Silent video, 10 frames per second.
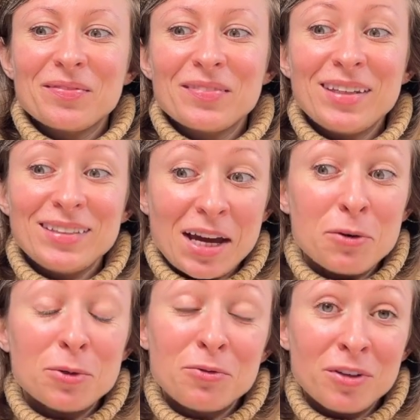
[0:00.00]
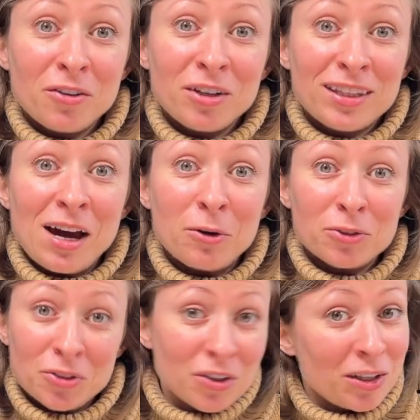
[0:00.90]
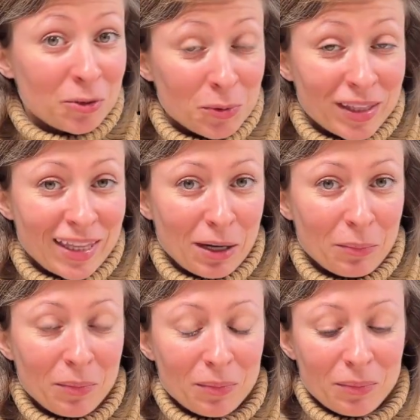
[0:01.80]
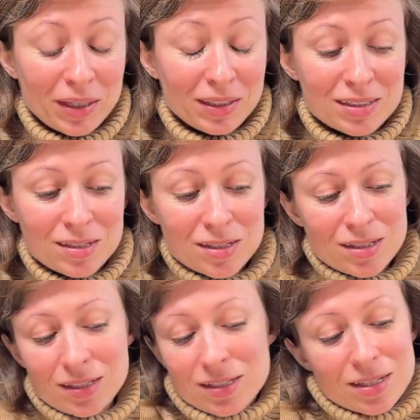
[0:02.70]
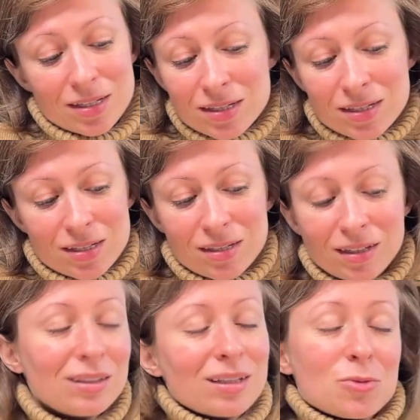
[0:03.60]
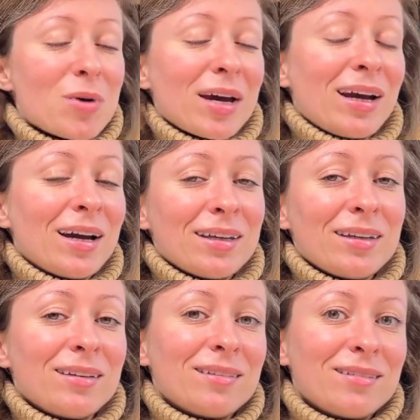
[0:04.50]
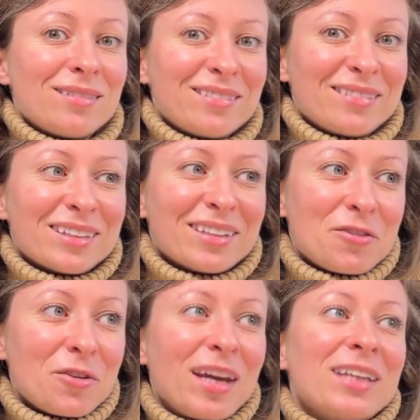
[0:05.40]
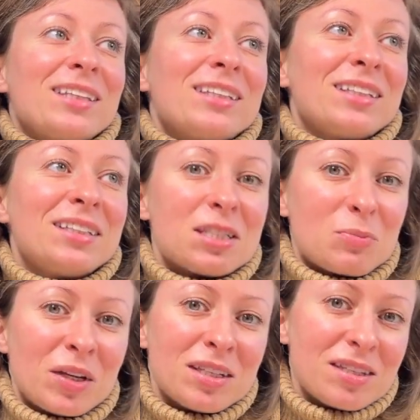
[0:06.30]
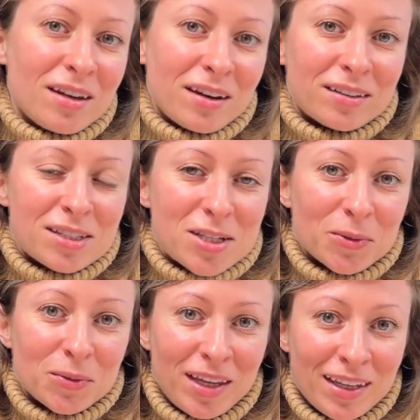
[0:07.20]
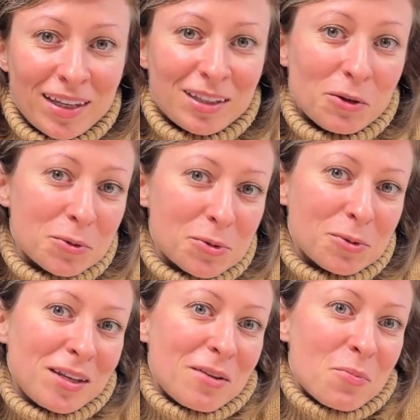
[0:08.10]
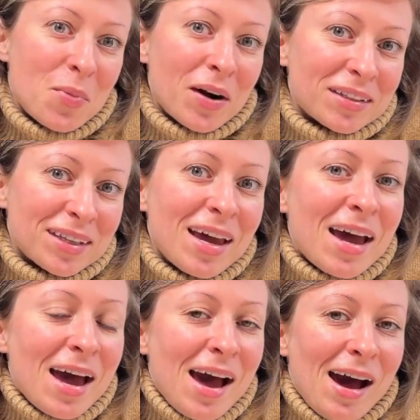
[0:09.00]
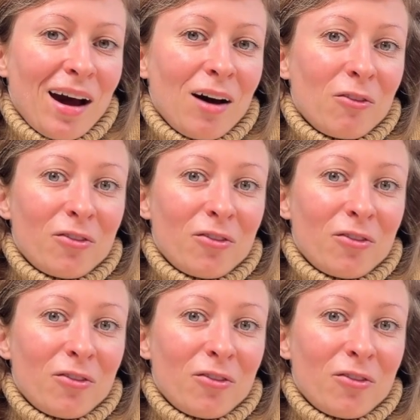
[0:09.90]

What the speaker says: and I will figure it out together with them, because that's why I created this space there, so they can also take part of